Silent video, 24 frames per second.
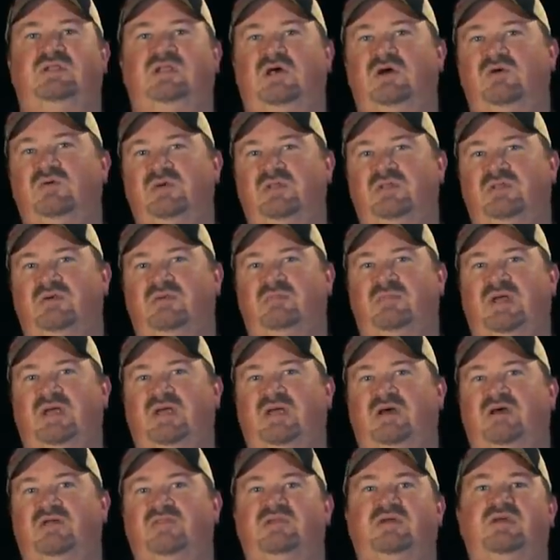low in their
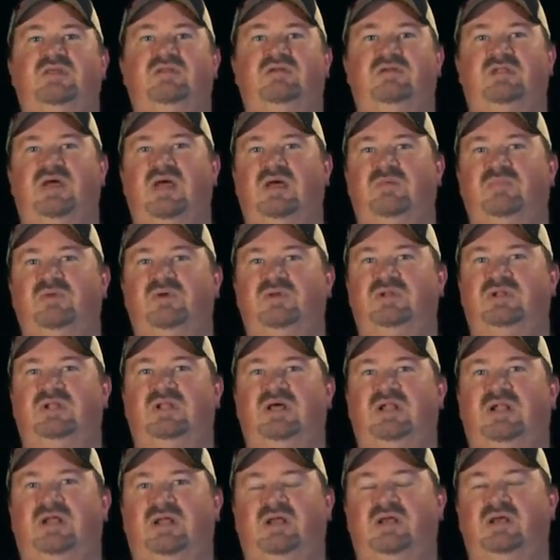mouth and they're not putting a
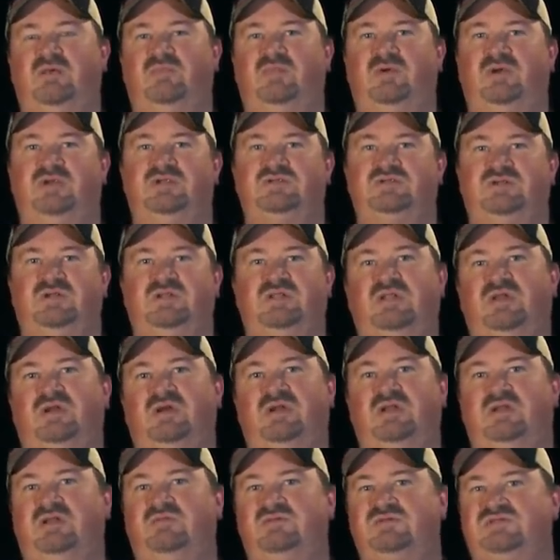lot of air pressure in there
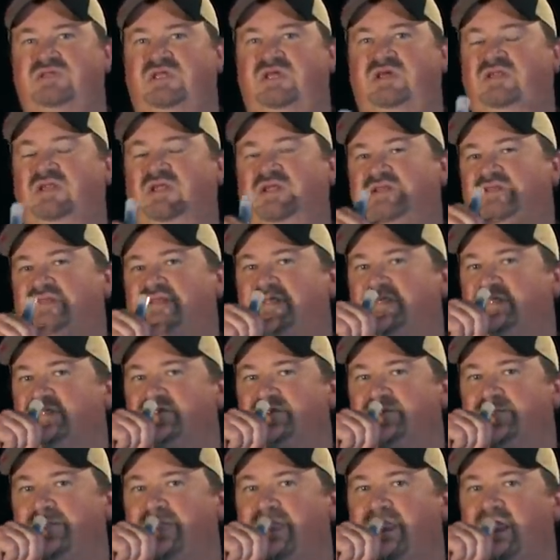and it would sound like this.